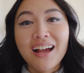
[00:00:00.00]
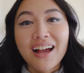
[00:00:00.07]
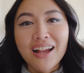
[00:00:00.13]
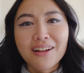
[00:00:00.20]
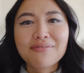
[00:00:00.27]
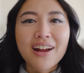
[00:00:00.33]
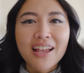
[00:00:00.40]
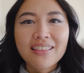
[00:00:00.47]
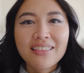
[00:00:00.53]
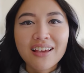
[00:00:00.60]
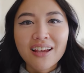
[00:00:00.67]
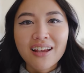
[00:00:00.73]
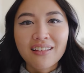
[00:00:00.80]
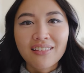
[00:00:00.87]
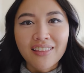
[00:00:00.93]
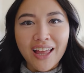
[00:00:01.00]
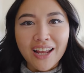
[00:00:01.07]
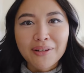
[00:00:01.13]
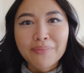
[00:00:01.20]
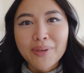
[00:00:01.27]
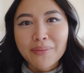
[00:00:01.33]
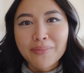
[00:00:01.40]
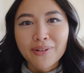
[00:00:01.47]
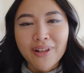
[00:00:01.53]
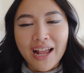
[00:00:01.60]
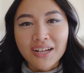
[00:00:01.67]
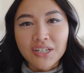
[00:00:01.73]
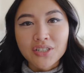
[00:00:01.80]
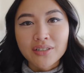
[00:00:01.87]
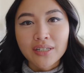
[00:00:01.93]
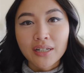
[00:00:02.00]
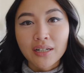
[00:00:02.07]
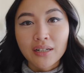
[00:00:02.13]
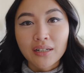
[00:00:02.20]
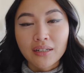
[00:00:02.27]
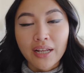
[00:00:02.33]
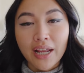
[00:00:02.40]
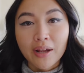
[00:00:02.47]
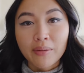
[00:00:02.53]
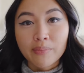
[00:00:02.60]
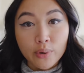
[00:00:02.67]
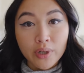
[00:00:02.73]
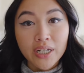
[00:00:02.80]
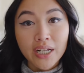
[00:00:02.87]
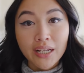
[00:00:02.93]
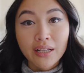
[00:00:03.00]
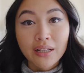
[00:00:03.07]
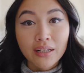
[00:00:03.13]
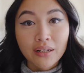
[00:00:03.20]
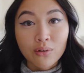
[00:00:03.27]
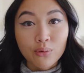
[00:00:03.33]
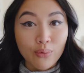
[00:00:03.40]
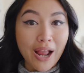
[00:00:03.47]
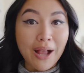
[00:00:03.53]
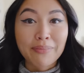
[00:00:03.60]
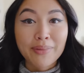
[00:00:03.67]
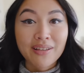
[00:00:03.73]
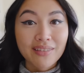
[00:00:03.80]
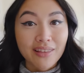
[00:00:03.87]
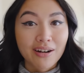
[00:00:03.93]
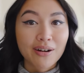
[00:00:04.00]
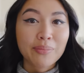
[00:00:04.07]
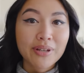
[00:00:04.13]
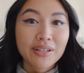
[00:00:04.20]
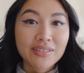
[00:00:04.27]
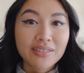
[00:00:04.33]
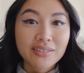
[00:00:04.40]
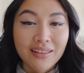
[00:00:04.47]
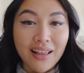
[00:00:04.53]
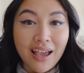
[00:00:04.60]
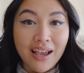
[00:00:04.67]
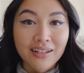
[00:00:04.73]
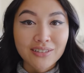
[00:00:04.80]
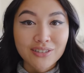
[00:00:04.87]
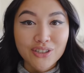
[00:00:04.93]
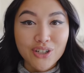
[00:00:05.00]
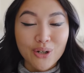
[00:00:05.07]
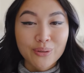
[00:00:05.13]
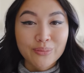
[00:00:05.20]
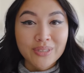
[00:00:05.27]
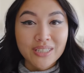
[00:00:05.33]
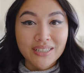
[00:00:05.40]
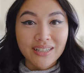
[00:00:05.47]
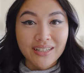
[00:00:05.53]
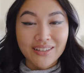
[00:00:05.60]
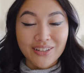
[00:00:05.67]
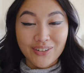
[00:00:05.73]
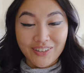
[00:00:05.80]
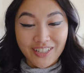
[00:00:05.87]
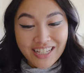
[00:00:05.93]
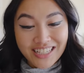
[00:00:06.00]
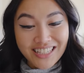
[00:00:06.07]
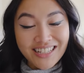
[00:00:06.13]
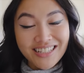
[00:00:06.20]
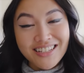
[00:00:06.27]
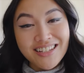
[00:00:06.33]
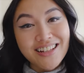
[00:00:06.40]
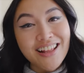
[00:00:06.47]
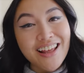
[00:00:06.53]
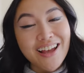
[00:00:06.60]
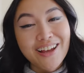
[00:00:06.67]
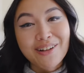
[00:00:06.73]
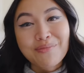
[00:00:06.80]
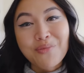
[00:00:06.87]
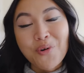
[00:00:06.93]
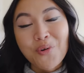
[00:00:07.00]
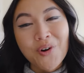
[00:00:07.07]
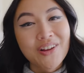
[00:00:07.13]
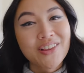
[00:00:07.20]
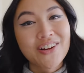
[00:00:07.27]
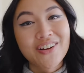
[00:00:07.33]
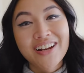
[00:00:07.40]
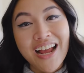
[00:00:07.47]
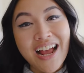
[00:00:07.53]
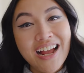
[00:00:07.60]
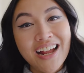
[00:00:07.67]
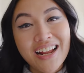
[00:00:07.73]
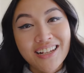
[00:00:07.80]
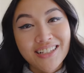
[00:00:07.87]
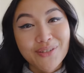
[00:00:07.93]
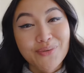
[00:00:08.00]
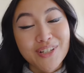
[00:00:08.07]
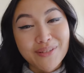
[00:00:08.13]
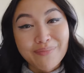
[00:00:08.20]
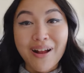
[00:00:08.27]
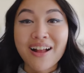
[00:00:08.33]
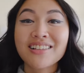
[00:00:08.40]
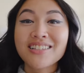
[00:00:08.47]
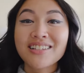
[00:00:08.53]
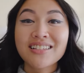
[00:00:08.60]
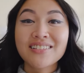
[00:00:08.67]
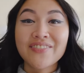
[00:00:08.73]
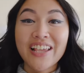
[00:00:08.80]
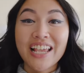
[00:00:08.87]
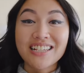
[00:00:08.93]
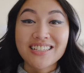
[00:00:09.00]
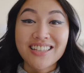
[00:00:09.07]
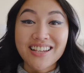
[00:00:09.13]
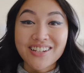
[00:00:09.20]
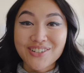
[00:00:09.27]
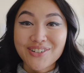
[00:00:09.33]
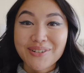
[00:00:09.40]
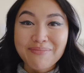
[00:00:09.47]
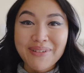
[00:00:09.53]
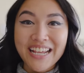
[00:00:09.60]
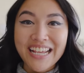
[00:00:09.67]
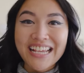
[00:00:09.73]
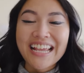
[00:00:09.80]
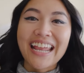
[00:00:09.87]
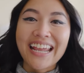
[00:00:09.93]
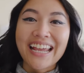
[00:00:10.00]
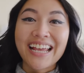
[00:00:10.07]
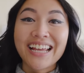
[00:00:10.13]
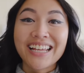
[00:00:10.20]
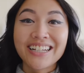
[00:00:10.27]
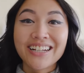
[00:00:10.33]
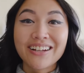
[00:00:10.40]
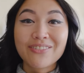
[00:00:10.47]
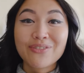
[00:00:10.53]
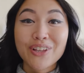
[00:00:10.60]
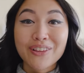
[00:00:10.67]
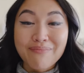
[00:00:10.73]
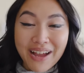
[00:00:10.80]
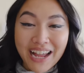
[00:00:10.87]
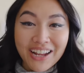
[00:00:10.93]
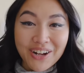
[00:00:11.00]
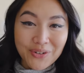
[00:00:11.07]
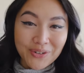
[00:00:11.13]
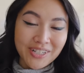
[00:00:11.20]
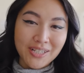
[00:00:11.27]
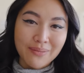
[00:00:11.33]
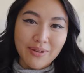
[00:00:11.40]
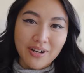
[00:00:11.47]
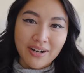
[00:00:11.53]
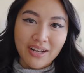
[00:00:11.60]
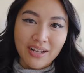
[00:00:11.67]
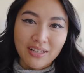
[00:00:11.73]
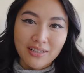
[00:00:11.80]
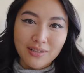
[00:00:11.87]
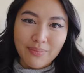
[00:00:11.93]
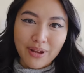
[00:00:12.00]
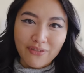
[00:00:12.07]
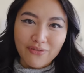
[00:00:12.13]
I read that a lot of people actually get pretty crappy therapists that don't either listen to them or they're not as responsive as they should be. And with my own experience, my